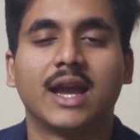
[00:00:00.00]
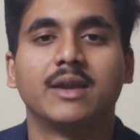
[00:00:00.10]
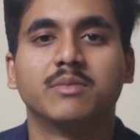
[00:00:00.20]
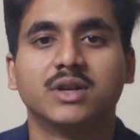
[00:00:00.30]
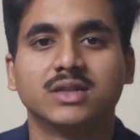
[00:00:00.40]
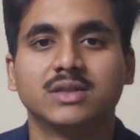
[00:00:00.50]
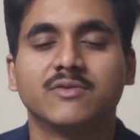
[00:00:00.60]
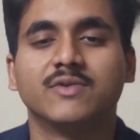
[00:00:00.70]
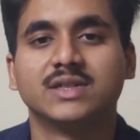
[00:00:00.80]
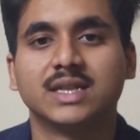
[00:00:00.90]
and buzz
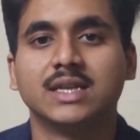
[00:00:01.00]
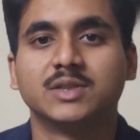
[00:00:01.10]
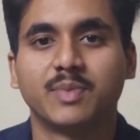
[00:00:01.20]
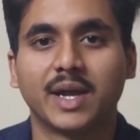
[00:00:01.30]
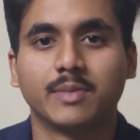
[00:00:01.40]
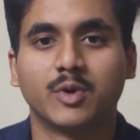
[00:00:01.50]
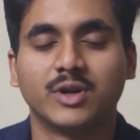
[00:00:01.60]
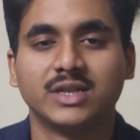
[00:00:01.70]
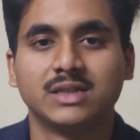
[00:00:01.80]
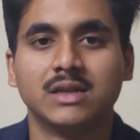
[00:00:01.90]
we see in spike
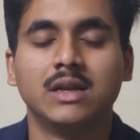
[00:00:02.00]
bodies.